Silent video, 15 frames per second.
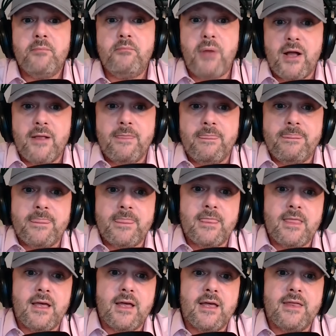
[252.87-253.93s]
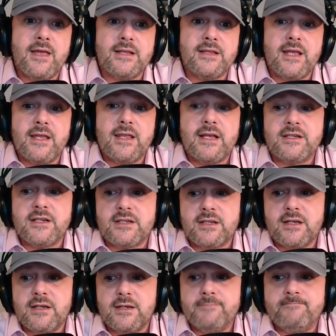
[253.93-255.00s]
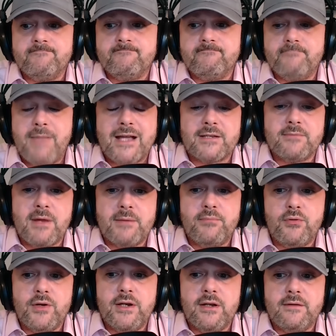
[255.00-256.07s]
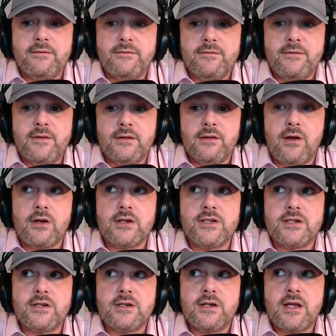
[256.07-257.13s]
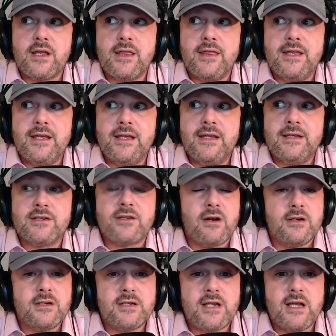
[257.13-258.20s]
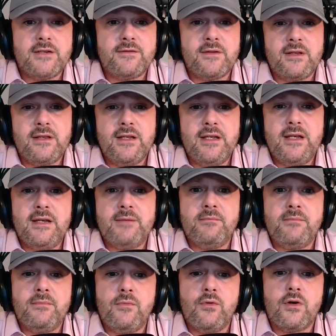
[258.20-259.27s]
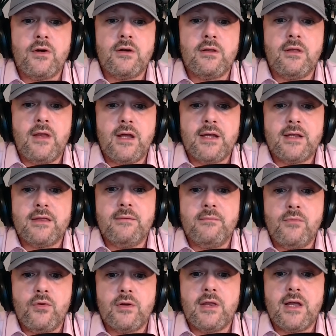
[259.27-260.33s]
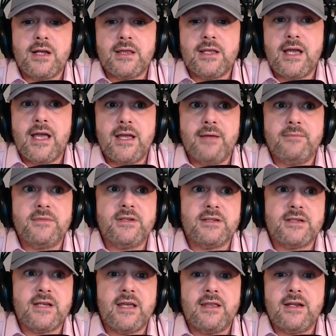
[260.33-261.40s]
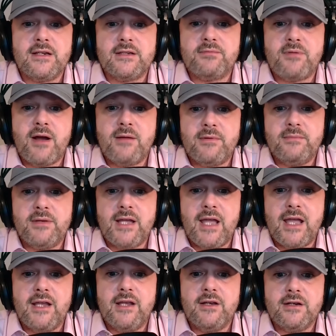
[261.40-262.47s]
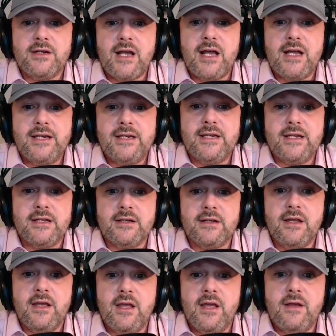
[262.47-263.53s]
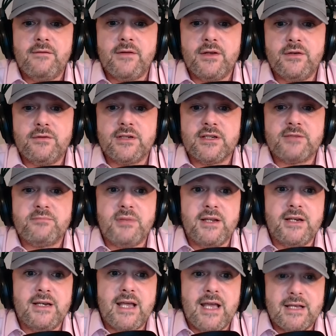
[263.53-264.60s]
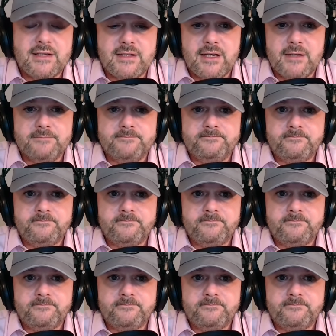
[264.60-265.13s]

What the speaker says: But that just back to my point of the larger the starter size for the league, the more likely I am to say that it's probably a good idea for you to split an asset.